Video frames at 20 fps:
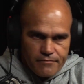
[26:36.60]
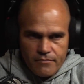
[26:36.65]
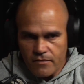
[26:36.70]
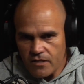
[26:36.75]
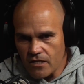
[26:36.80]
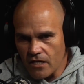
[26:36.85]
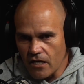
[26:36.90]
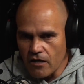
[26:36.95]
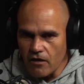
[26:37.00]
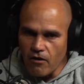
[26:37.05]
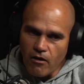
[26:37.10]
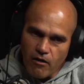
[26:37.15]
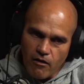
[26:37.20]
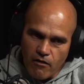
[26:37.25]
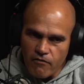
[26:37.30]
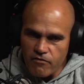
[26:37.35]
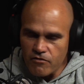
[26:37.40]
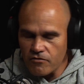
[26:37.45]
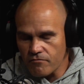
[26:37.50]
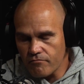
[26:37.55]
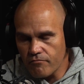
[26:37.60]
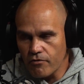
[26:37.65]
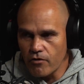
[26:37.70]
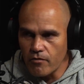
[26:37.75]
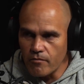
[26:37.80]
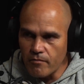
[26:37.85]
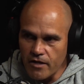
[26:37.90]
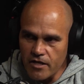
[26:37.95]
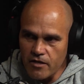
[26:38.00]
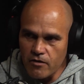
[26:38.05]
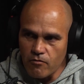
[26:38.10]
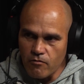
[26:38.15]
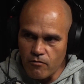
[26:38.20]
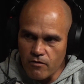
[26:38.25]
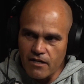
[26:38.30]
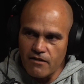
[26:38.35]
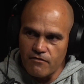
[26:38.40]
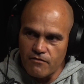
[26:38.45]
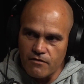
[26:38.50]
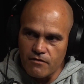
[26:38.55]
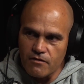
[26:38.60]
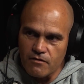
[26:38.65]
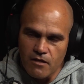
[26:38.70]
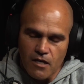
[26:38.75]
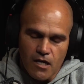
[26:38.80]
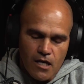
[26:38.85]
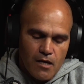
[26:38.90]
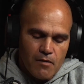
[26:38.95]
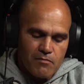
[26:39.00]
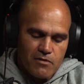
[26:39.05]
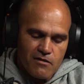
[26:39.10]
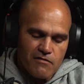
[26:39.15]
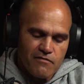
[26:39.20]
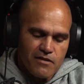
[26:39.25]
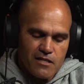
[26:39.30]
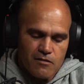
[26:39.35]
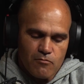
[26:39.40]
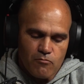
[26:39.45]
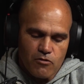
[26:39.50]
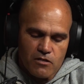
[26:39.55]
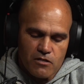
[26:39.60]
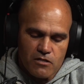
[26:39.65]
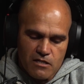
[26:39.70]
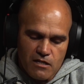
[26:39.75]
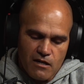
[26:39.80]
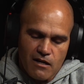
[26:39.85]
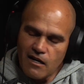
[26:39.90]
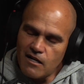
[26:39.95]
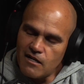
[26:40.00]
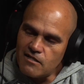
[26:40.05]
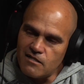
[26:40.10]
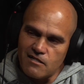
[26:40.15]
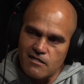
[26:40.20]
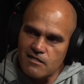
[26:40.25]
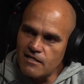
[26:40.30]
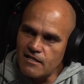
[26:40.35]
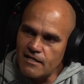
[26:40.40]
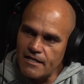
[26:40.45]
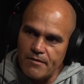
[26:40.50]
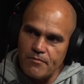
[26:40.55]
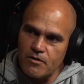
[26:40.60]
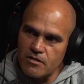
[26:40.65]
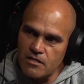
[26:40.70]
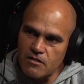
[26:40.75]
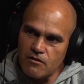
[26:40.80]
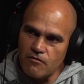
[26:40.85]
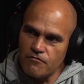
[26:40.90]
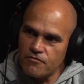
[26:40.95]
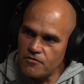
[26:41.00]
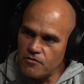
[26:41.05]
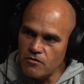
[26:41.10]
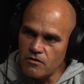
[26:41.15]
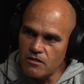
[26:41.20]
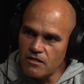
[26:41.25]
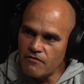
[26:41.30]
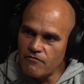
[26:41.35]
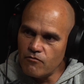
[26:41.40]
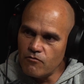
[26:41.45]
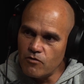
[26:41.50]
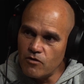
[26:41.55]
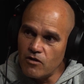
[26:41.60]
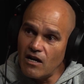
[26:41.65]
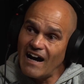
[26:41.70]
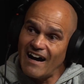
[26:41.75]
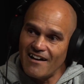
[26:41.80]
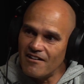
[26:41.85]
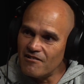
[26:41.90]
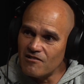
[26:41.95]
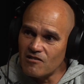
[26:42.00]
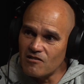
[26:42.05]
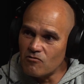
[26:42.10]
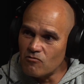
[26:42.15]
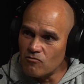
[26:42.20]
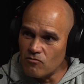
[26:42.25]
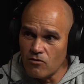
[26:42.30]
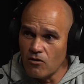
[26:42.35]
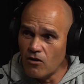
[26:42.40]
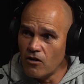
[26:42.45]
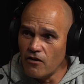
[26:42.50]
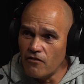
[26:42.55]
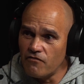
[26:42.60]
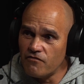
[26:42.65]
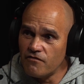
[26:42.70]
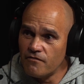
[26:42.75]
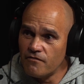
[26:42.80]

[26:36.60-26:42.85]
saying, oh, poor me or whatever, but I've had to work so hard just to get myself to a level where I understood life.